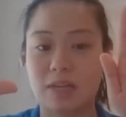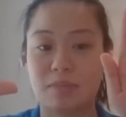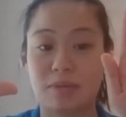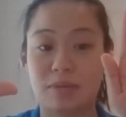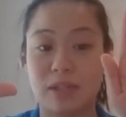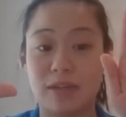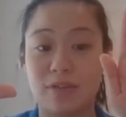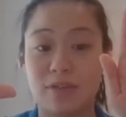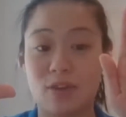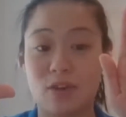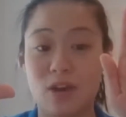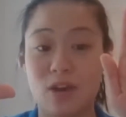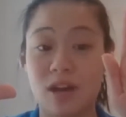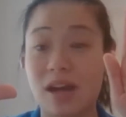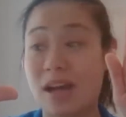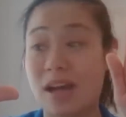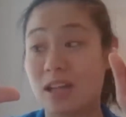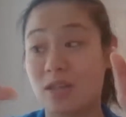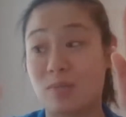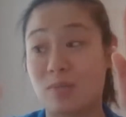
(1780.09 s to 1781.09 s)
Believe it or not, I
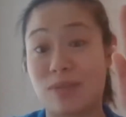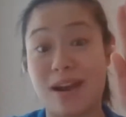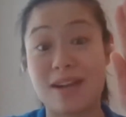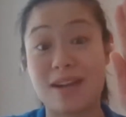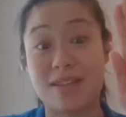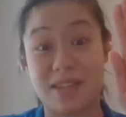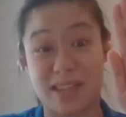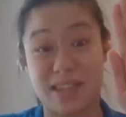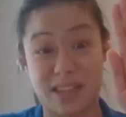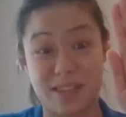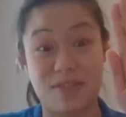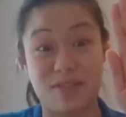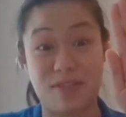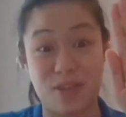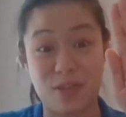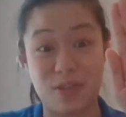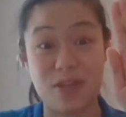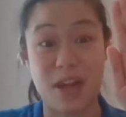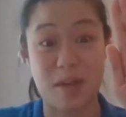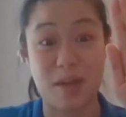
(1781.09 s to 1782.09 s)
had to practice this a few
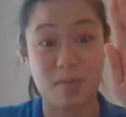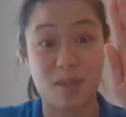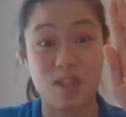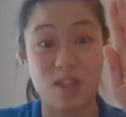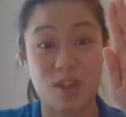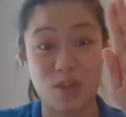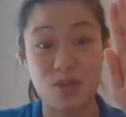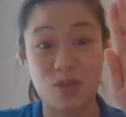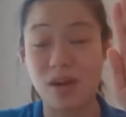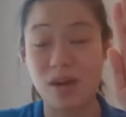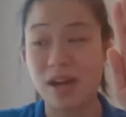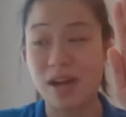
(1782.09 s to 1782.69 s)
times too